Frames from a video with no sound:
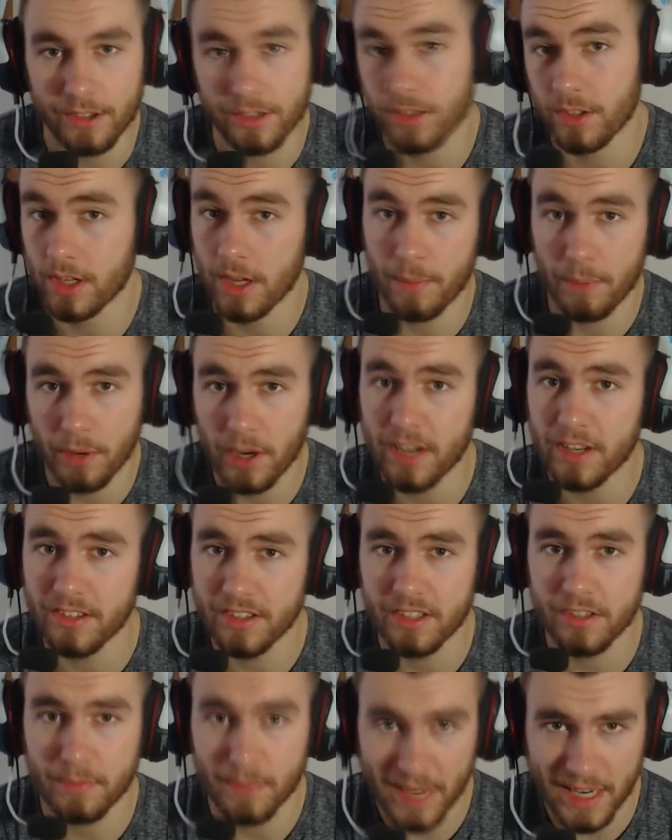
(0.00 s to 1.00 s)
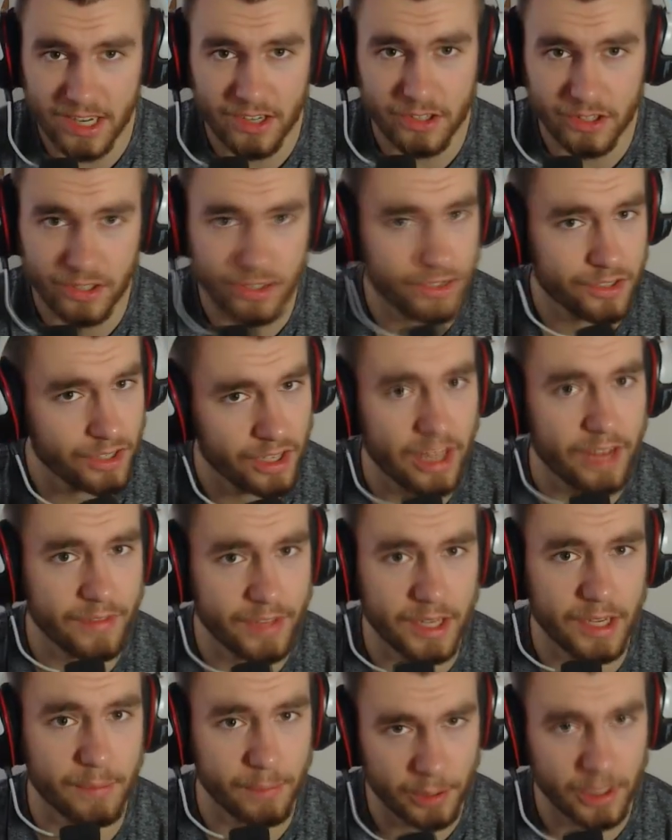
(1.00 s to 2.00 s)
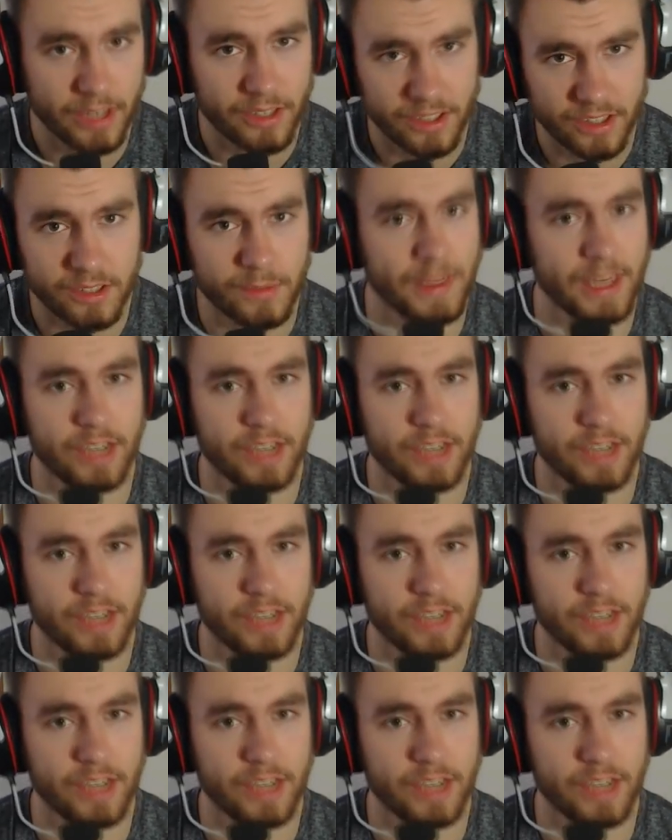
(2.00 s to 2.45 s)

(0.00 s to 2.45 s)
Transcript: so the apprentice mages still have the apprentice